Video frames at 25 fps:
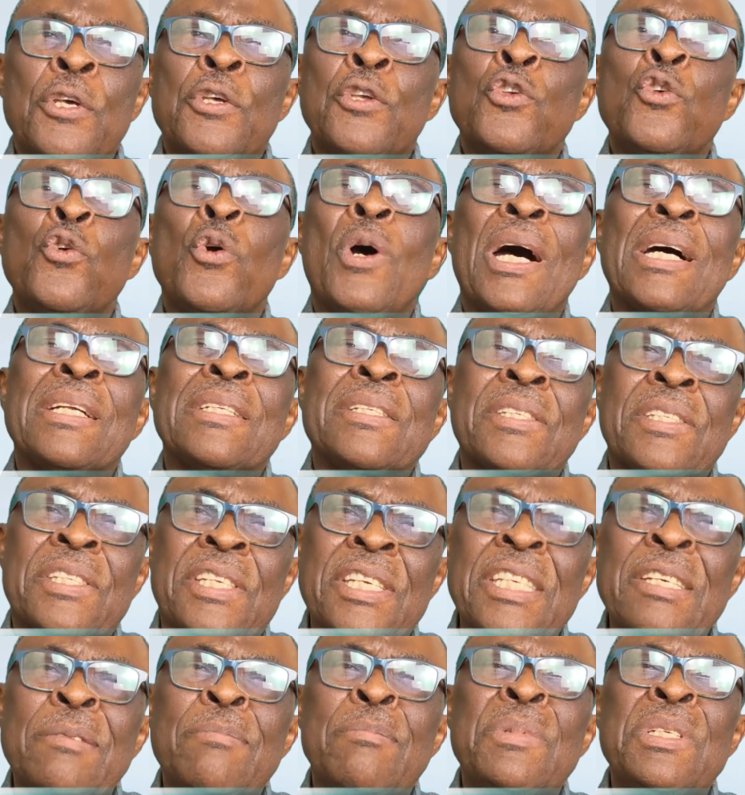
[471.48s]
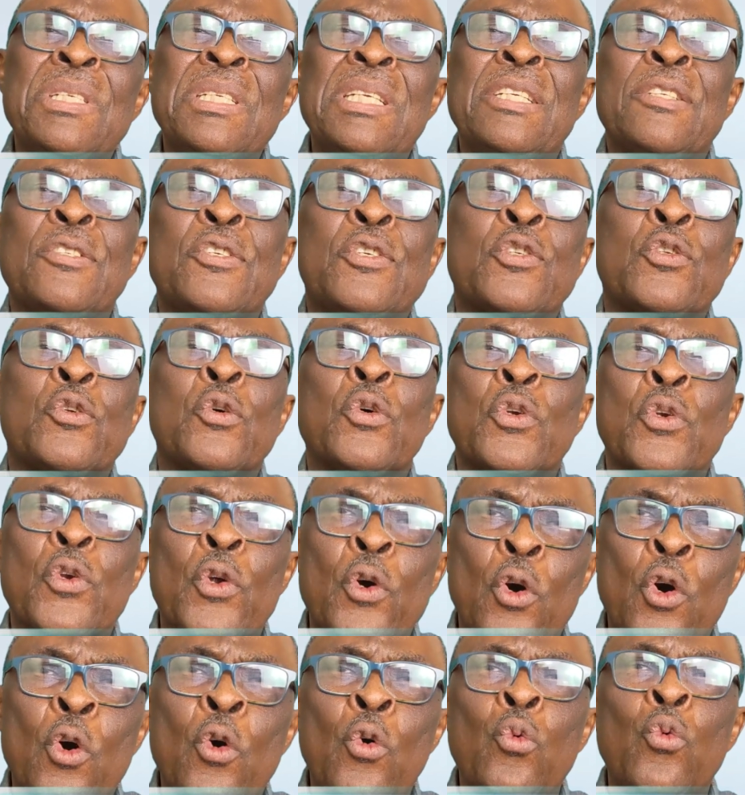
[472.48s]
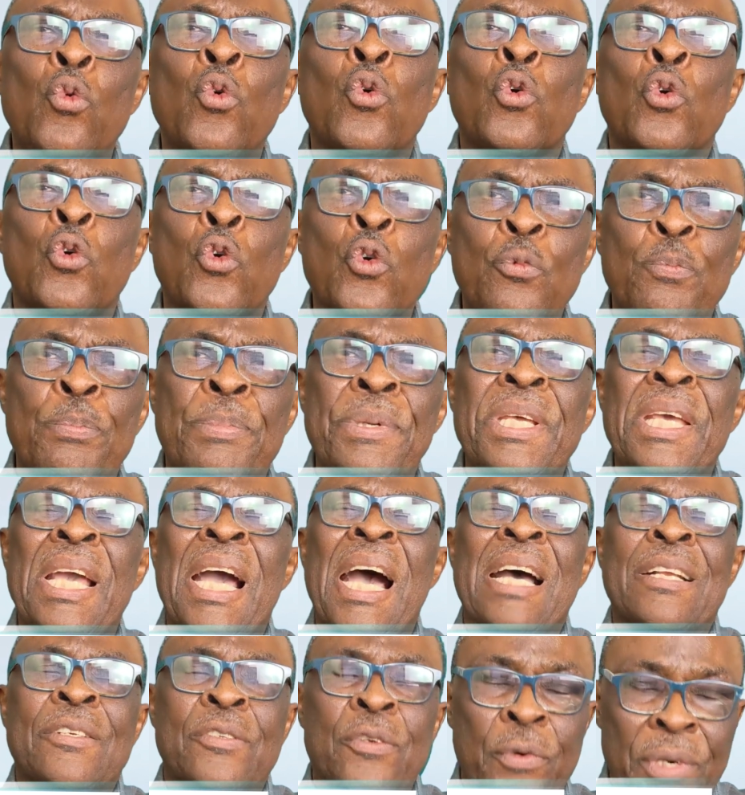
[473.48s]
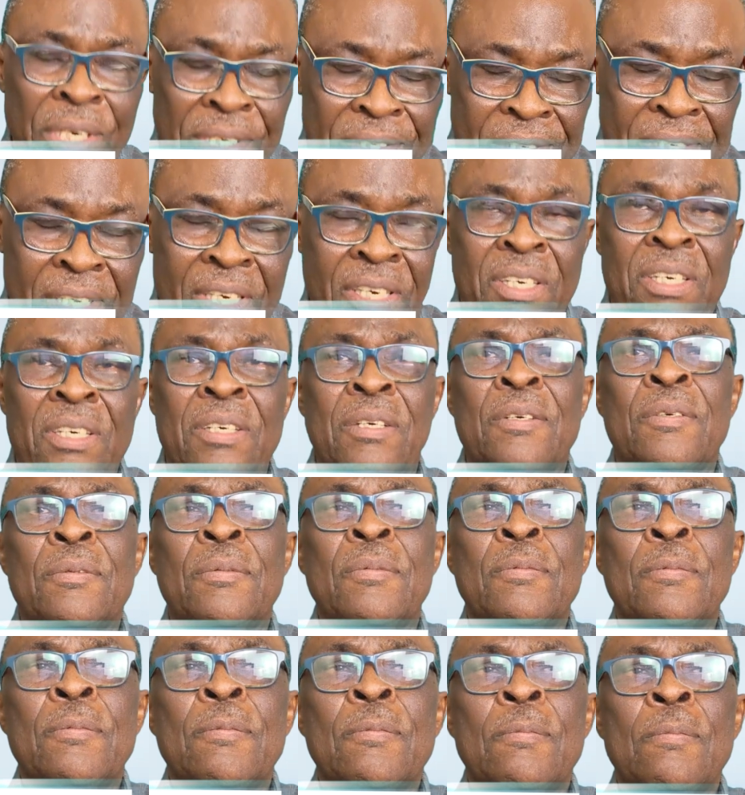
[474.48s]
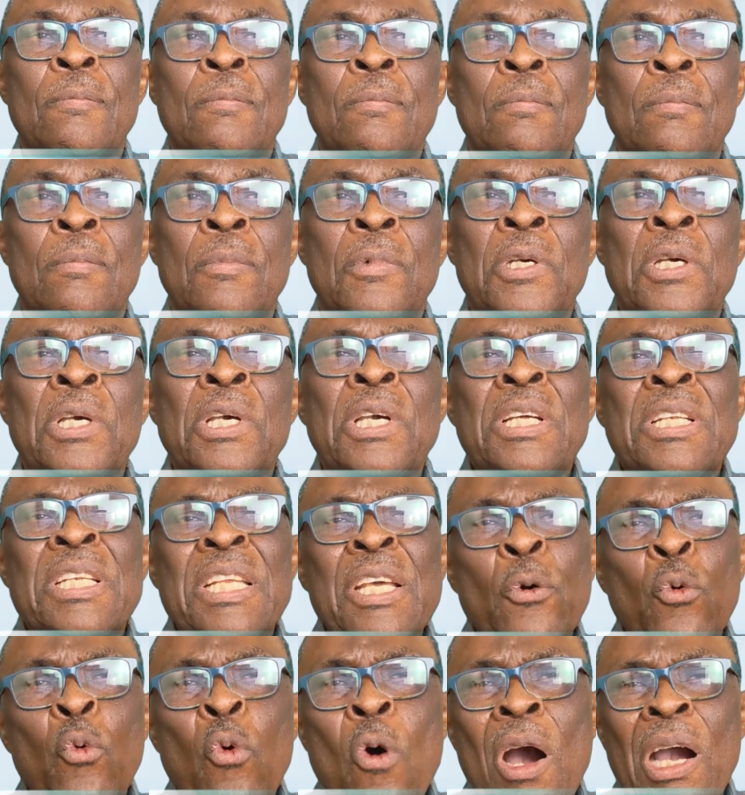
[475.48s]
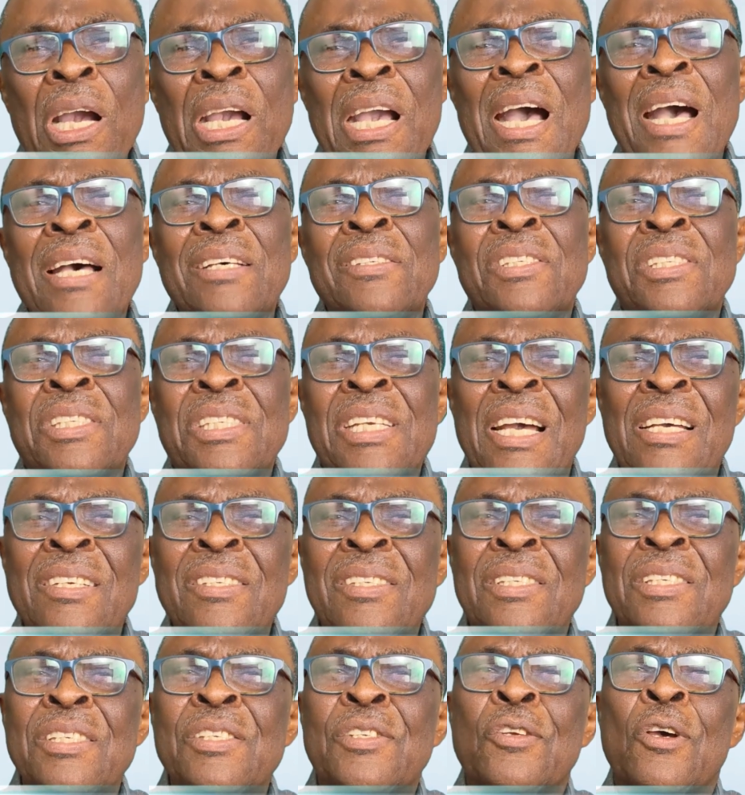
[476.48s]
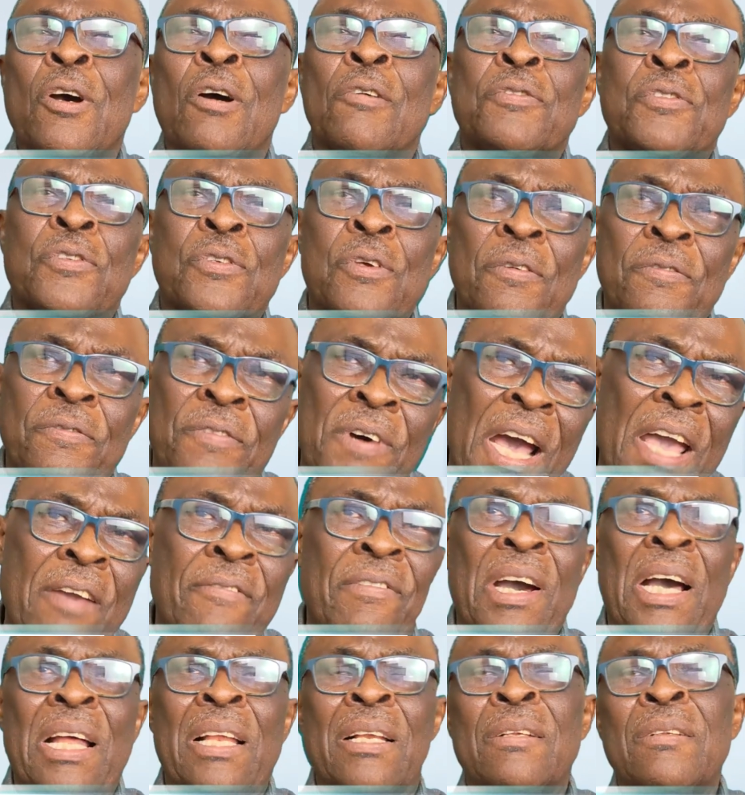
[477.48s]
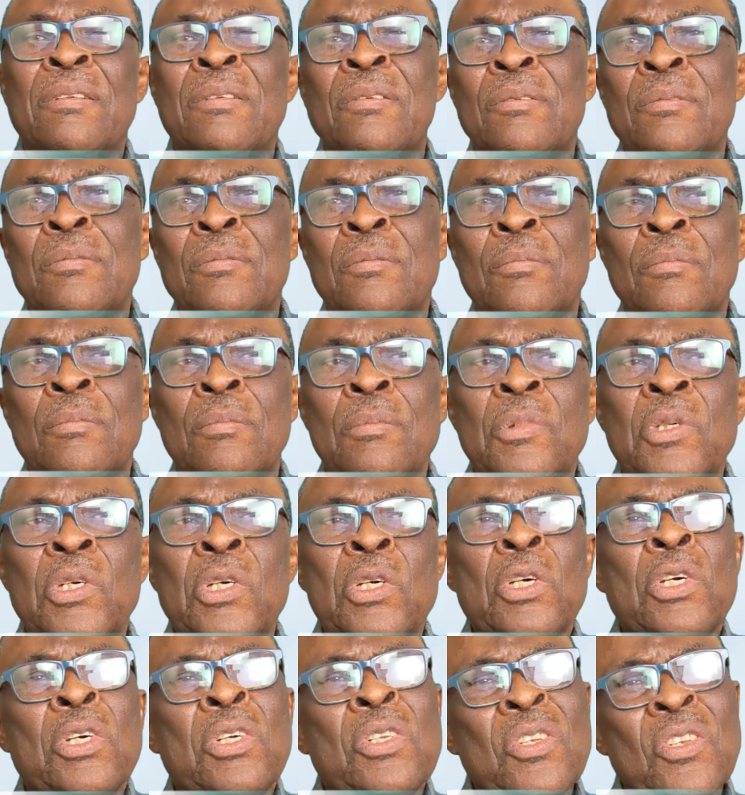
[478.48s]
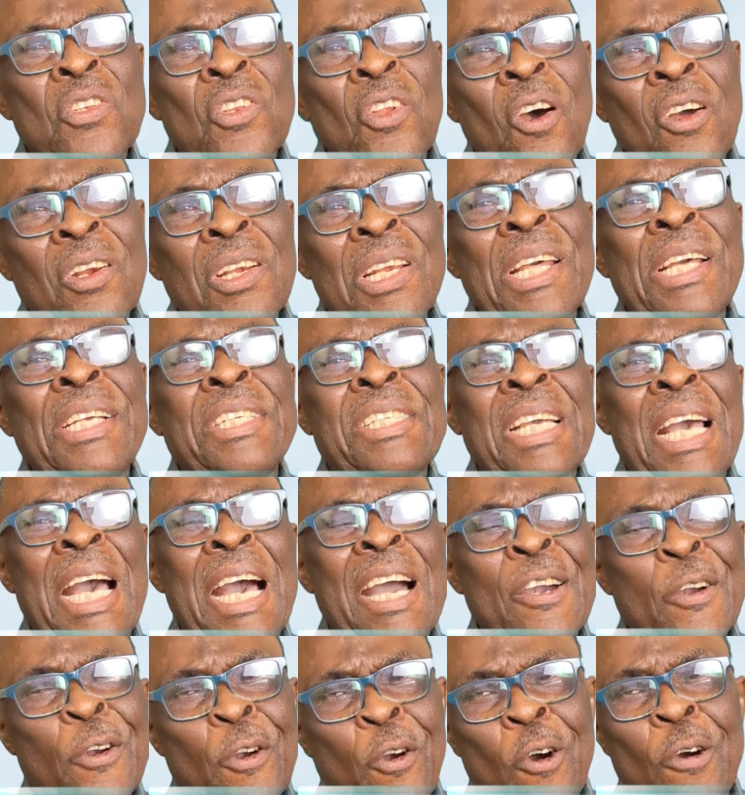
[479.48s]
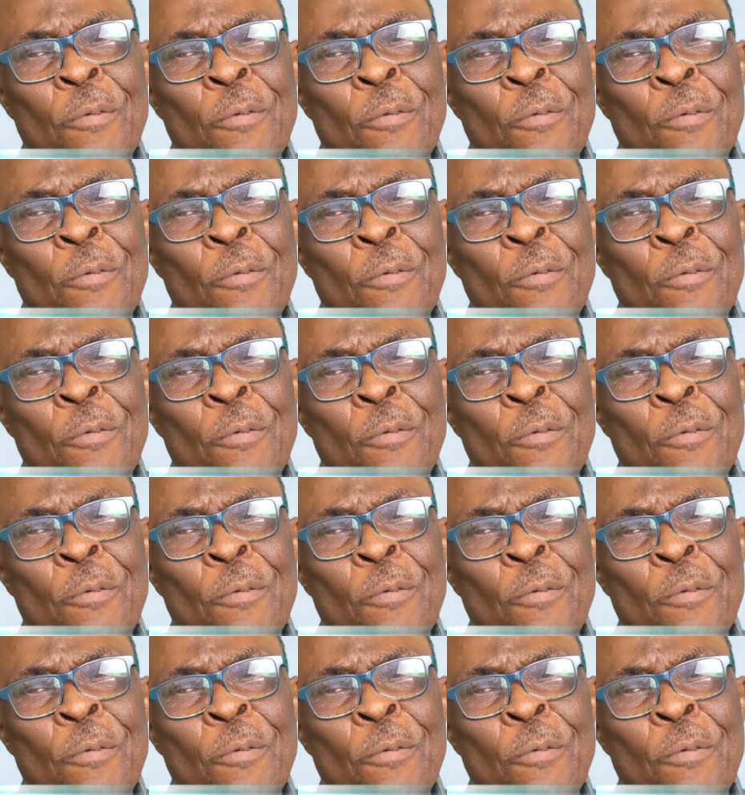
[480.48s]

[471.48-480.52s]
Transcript: Your team needs to know who could be at risk, the workers' chances of survival, knowledge and